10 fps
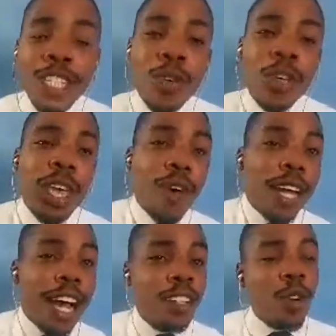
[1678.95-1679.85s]
to give
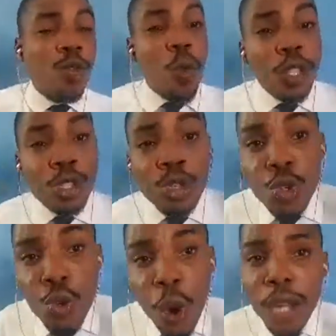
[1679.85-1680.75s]
account of what you
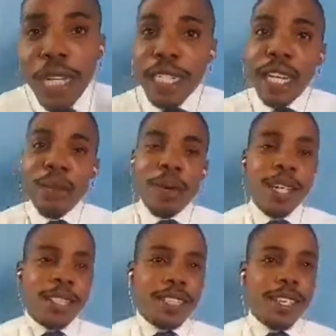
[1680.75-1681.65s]
do on a daily
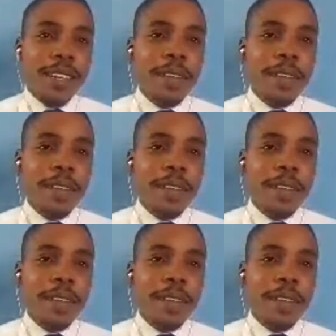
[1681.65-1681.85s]
basis.